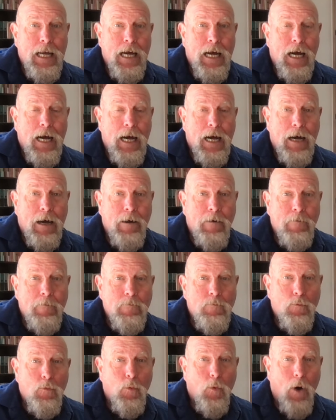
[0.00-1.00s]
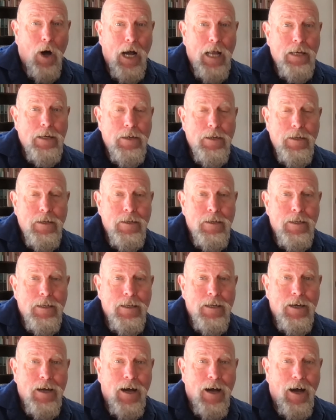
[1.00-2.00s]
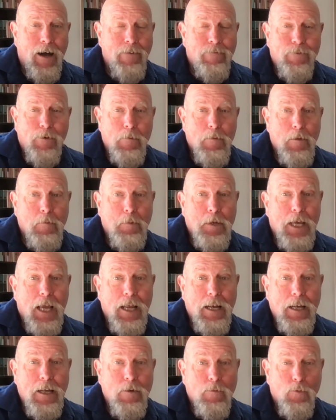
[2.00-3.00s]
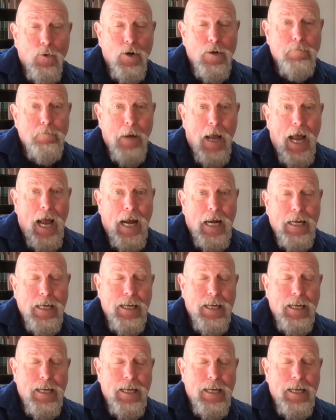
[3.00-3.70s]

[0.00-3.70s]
one from the beginning and work back.